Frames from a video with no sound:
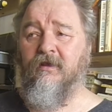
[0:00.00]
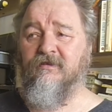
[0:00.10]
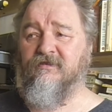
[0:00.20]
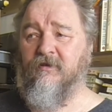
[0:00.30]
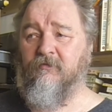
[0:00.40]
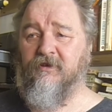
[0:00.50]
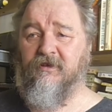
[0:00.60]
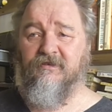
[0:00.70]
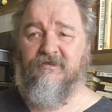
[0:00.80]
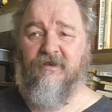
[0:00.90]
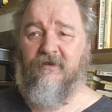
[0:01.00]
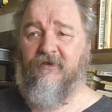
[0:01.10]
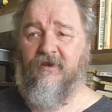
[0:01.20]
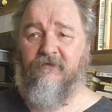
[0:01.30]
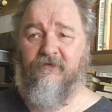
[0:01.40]
somebody
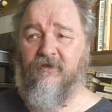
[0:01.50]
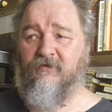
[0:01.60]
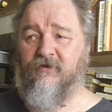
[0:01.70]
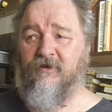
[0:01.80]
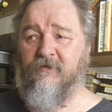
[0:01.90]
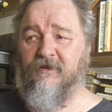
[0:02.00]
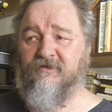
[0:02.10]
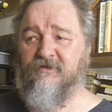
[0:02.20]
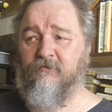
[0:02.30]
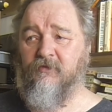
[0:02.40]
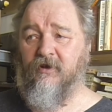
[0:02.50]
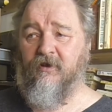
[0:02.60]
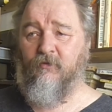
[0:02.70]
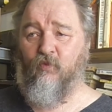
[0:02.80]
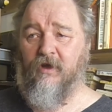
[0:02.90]
saving up for 3 months to buy
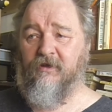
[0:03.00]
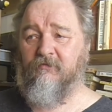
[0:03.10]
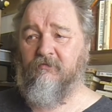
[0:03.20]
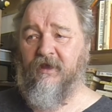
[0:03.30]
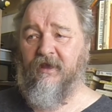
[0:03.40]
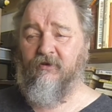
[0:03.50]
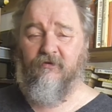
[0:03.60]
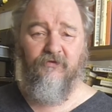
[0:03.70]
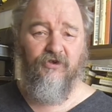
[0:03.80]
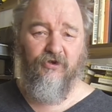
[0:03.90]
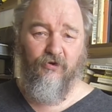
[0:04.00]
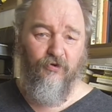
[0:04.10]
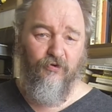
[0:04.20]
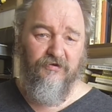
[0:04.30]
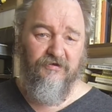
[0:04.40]
one pair of
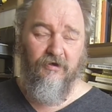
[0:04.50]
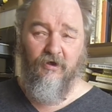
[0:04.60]
shoes,